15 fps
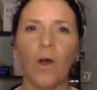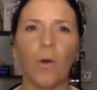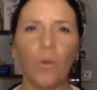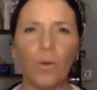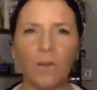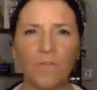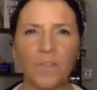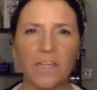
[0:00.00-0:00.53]

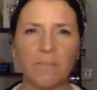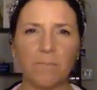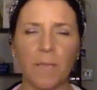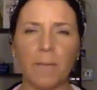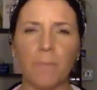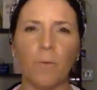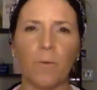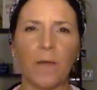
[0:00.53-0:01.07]
all of these
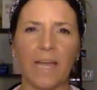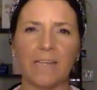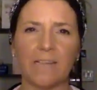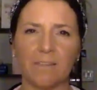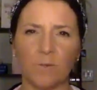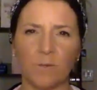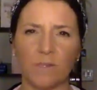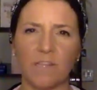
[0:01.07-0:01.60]
people
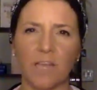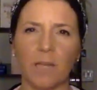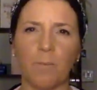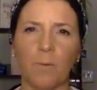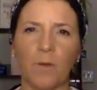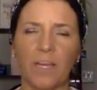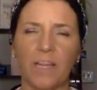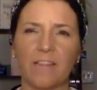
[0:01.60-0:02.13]
get to a certain
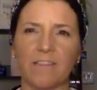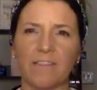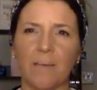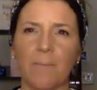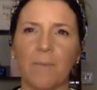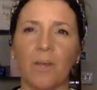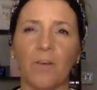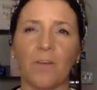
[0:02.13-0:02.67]
point in the
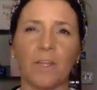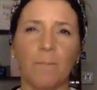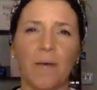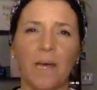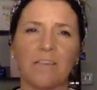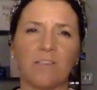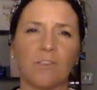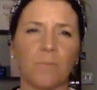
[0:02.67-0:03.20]
seminar and the
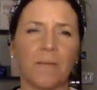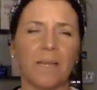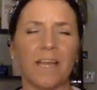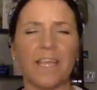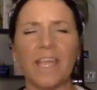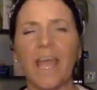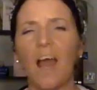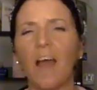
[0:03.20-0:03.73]
person would be
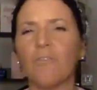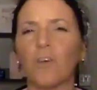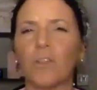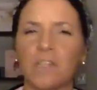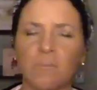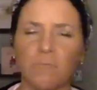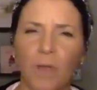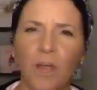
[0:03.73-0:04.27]
like, yeah, I've
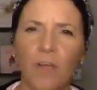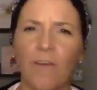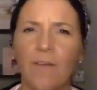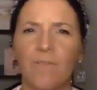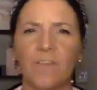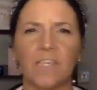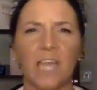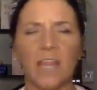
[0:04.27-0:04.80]
got this
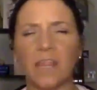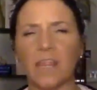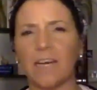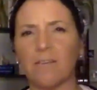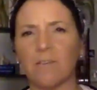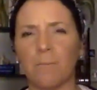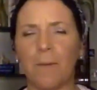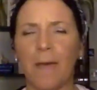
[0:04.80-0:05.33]
program for
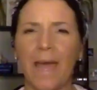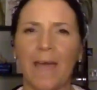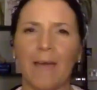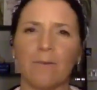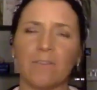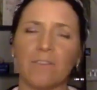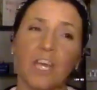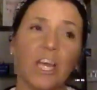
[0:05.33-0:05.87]

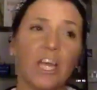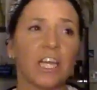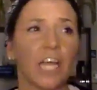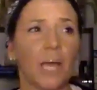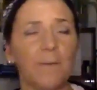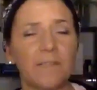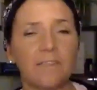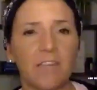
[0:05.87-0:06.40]
£10,000,
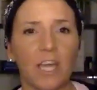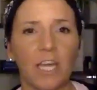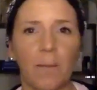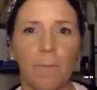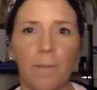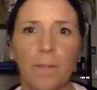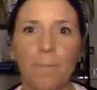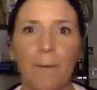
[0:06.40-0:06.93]
go and sign
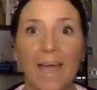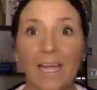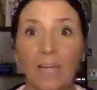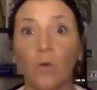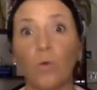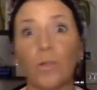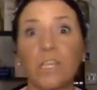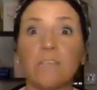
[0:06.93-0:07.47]
up at the back.
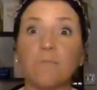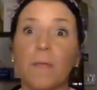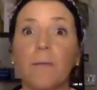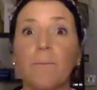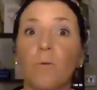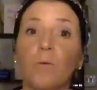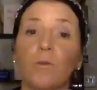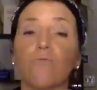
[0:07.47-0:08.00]
And all these
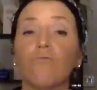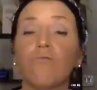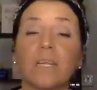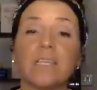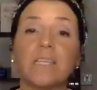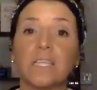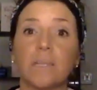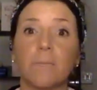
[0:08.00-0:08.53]
people would
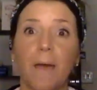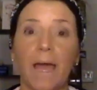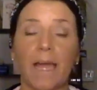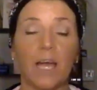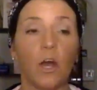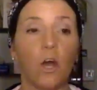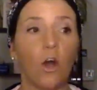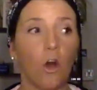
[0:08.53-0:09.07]
run to the
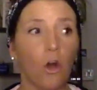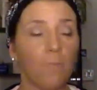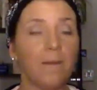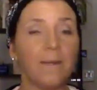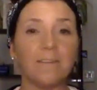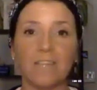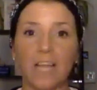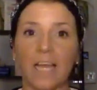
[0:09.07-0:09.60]
back,
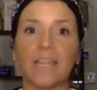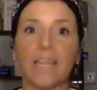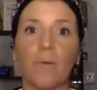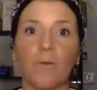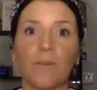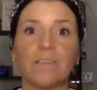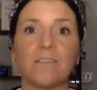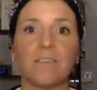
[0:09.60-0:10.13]
almost like they
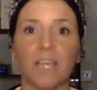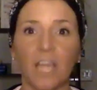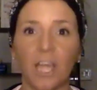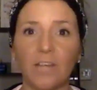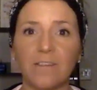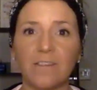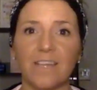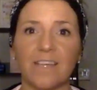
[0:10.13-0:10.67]
were in
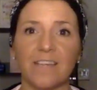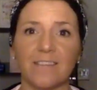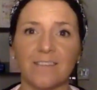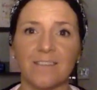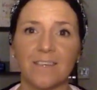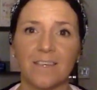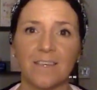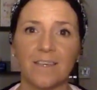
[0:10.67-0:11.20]
psychosis.